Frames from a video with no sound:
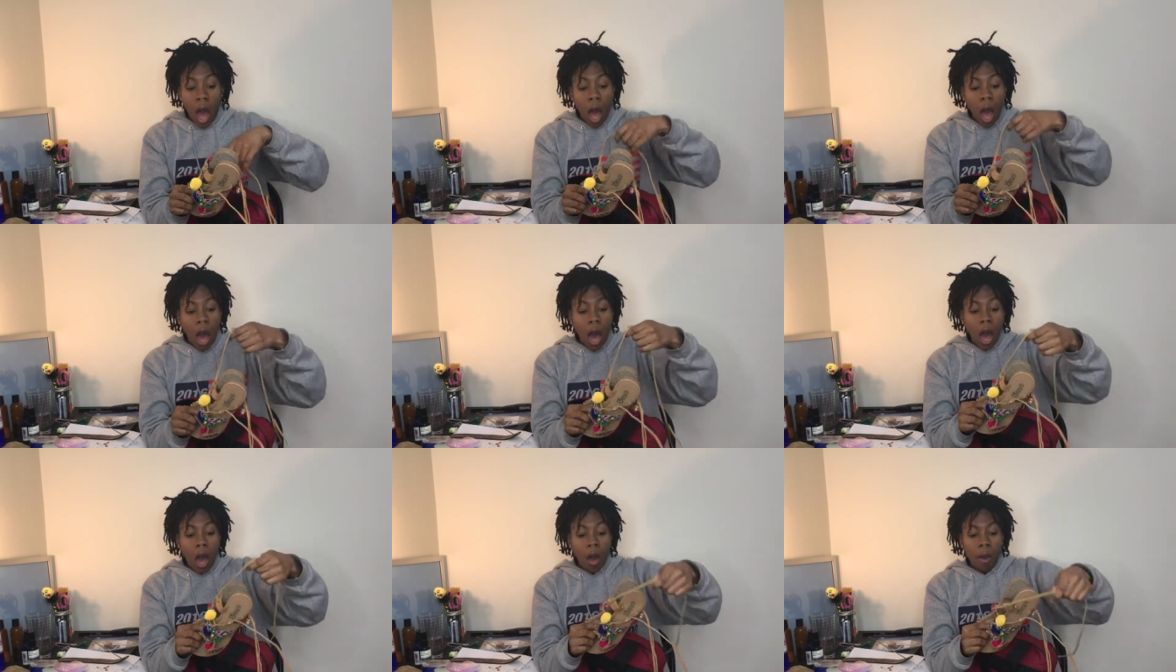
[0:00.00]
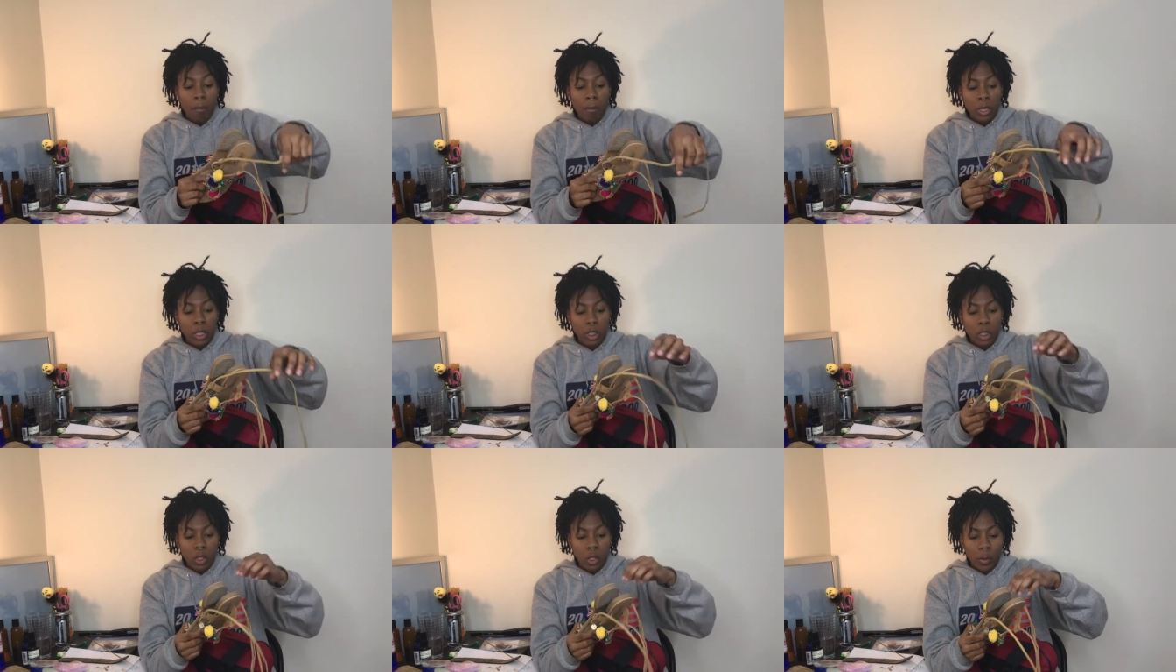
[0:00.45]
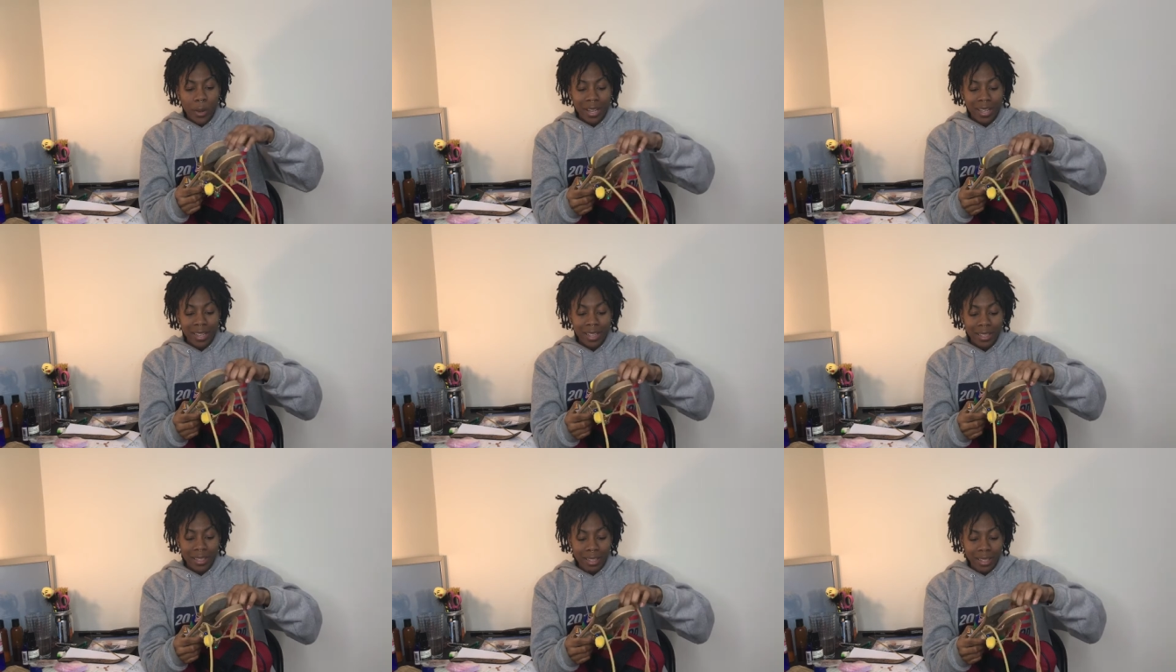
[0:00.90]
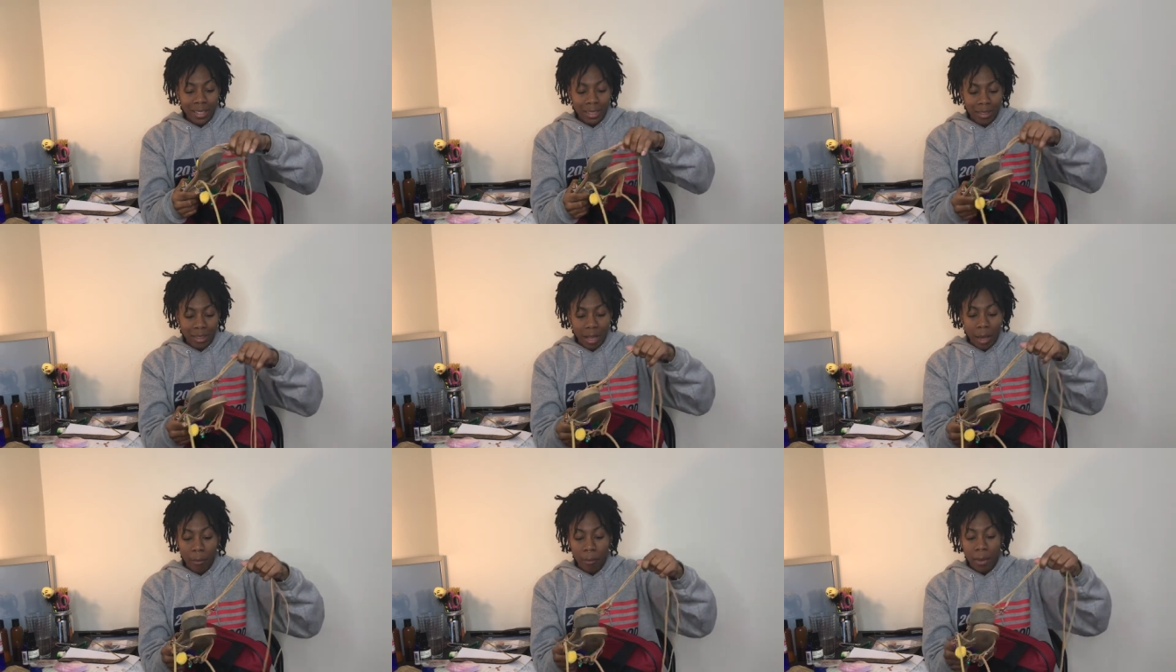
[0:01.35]
Um, so I couldn't
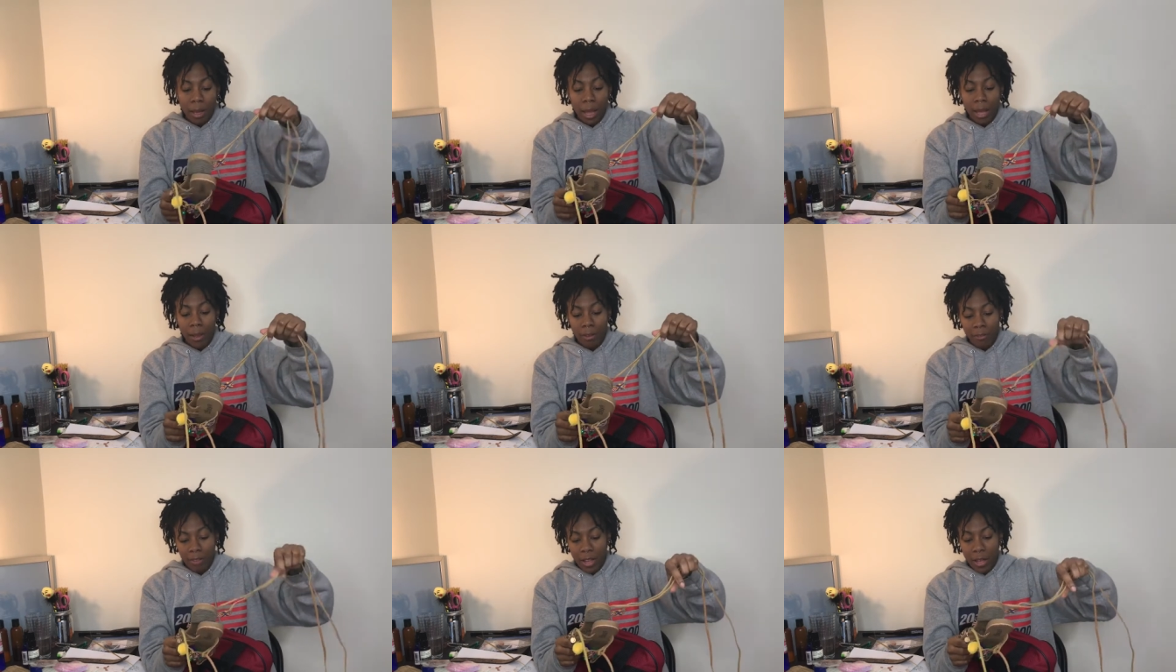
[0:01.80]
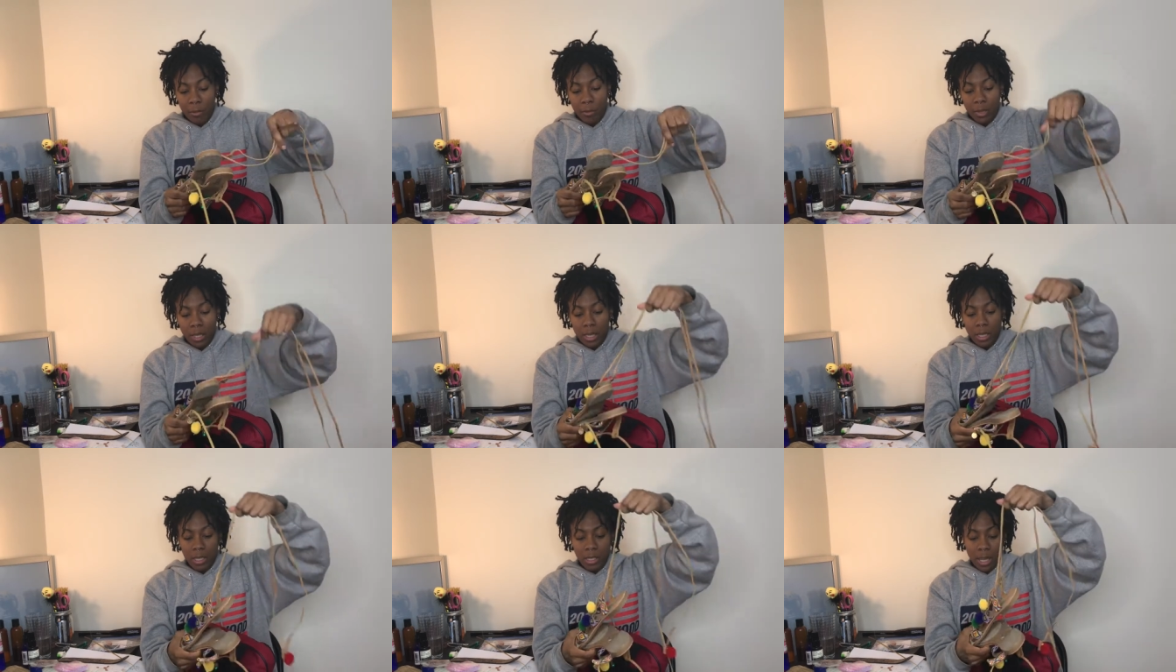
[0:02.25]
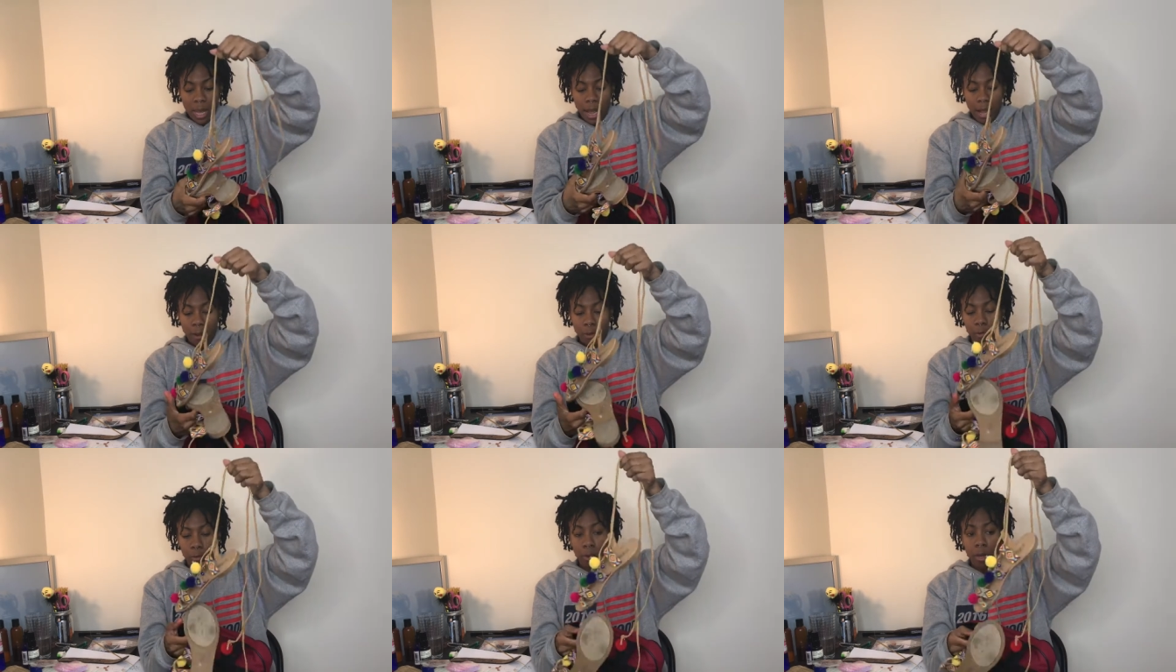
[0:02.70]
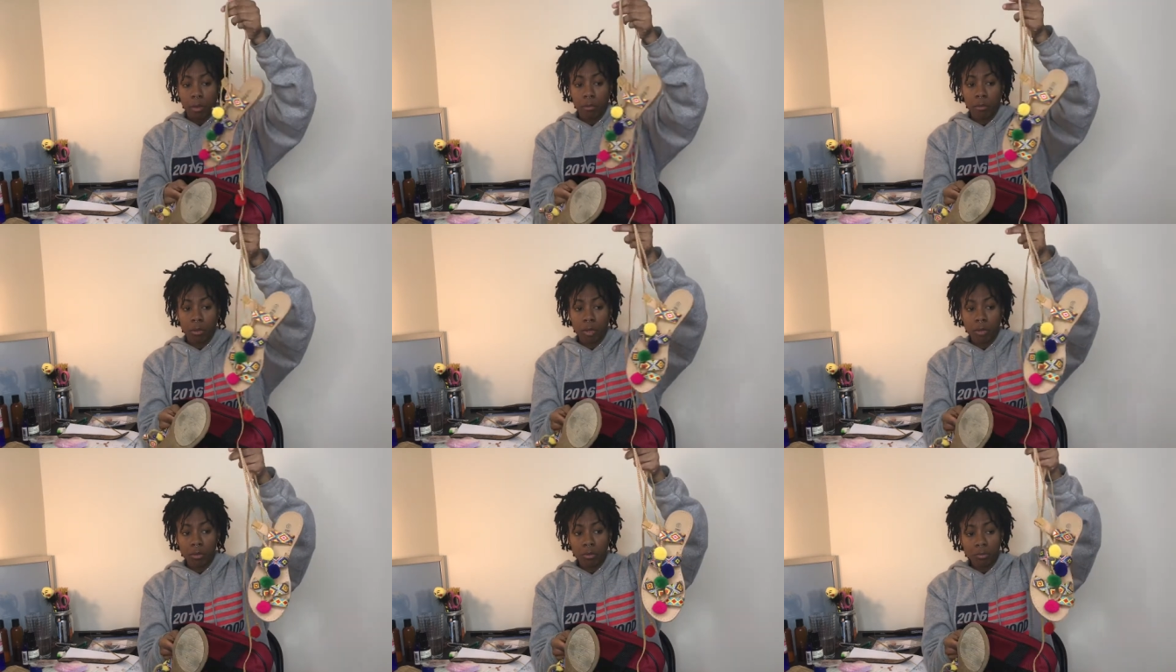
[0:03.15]
get them. And I found these at
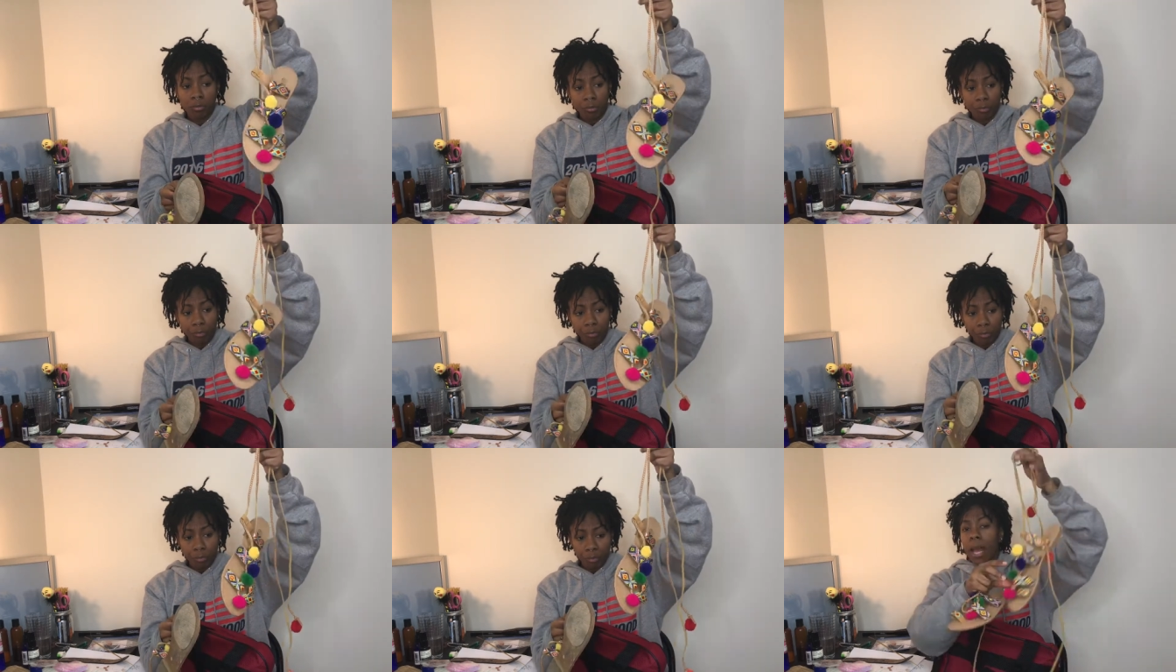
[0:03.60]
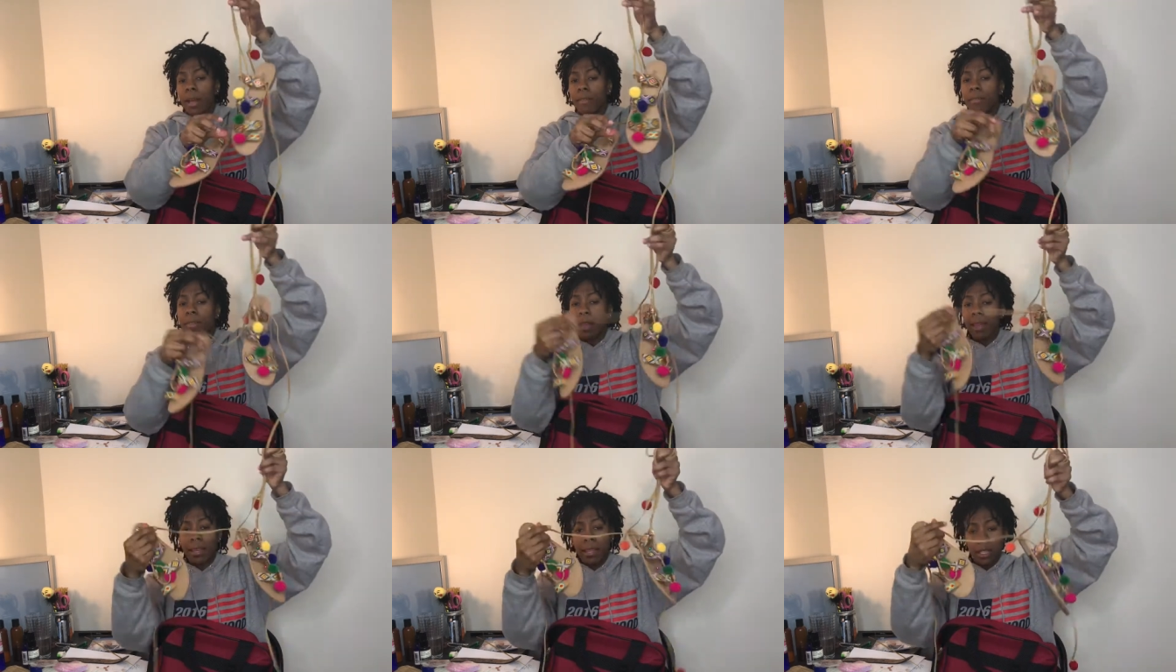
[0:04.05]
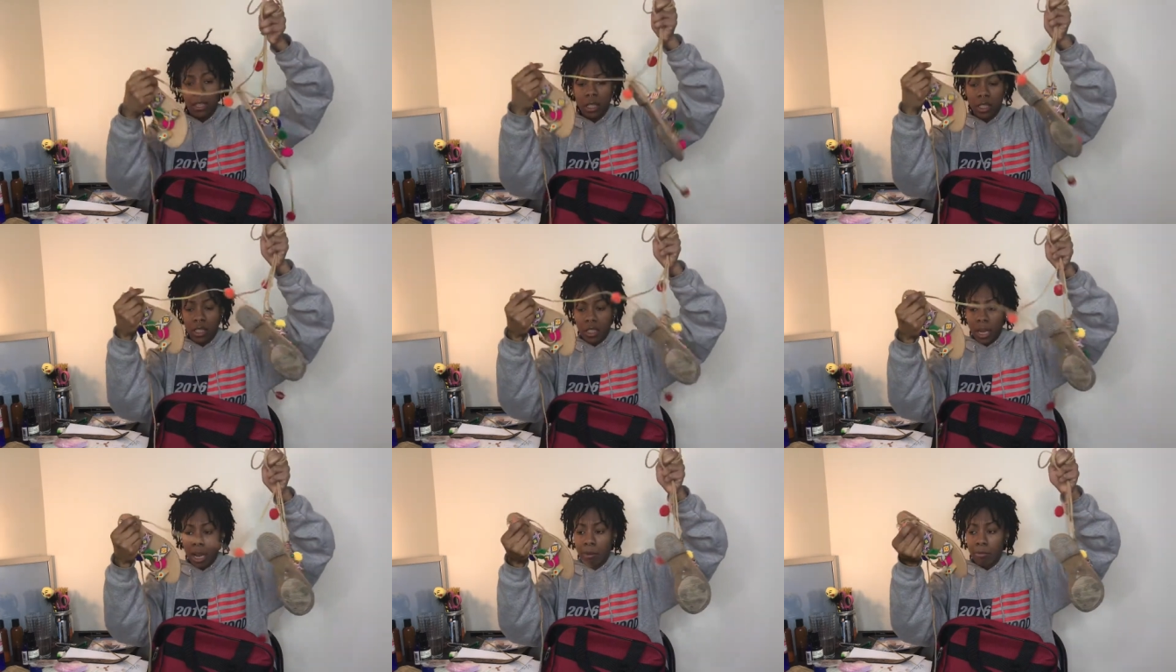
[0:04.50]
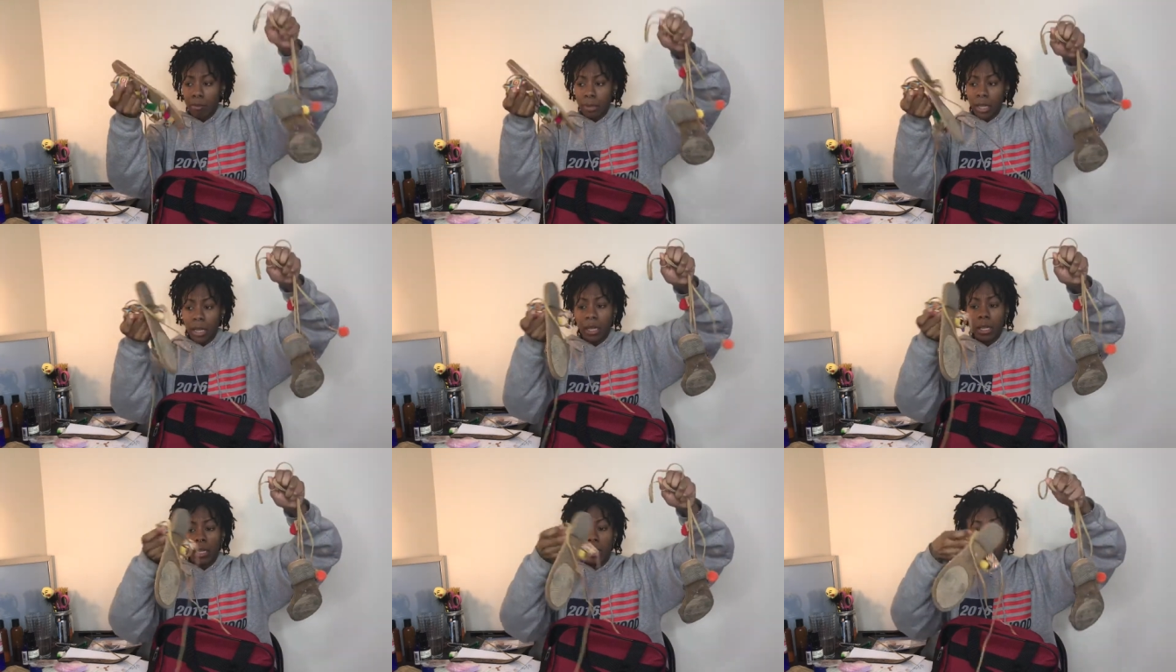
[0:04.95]
Rainbow they get the job
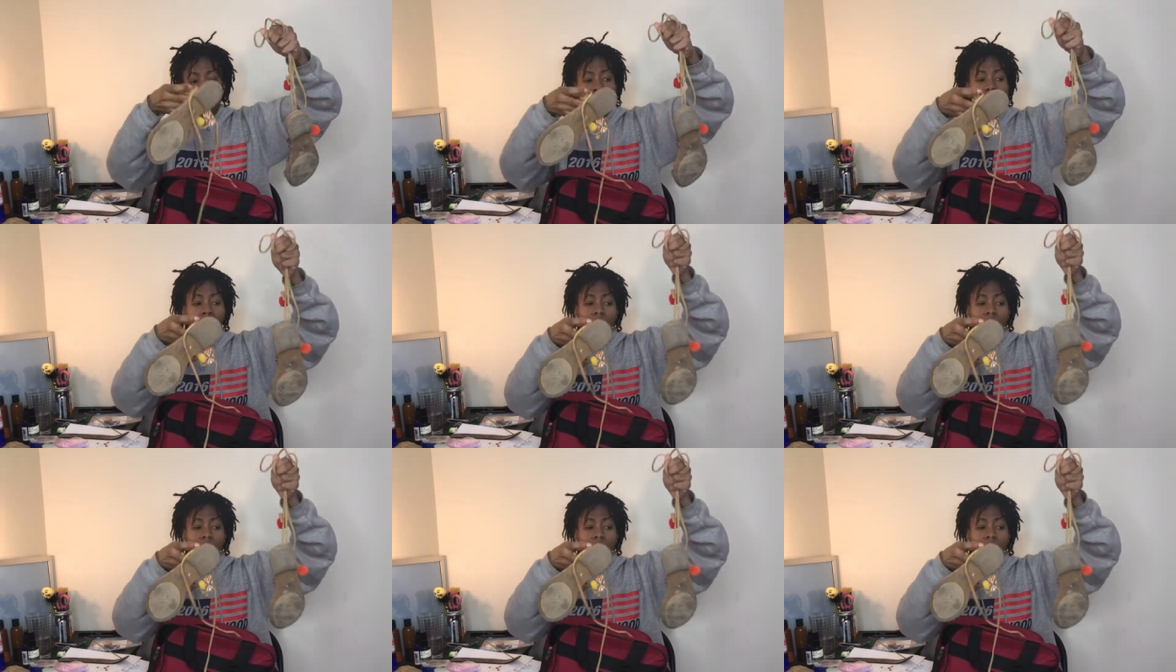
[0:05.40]
done.